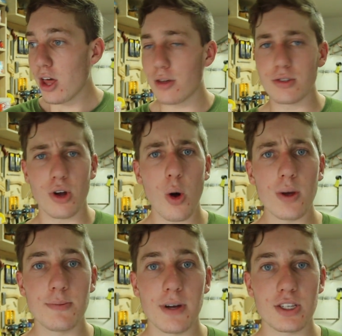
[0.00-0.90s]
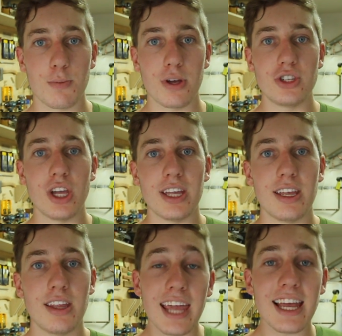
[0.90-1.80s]
Those are always much
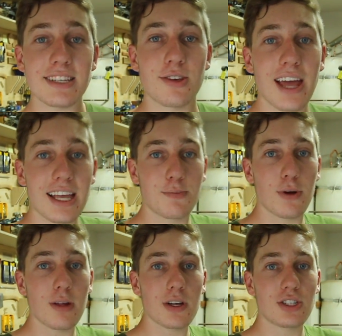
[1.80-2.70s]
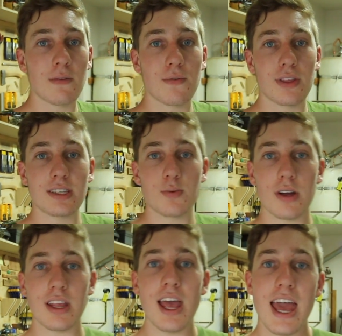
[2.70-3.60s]
appreciated. And yeah, so that is pretty much it for this
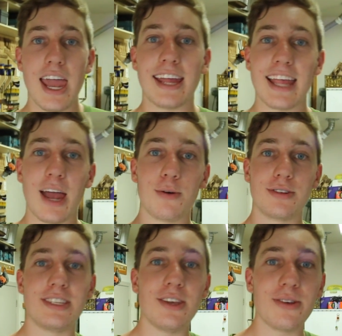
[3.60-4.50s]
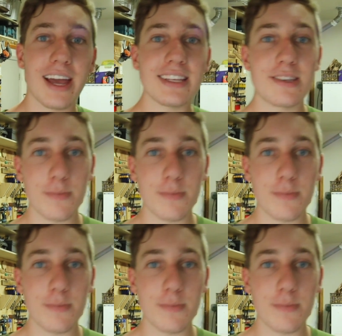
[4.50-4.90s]
one, and I will see you guys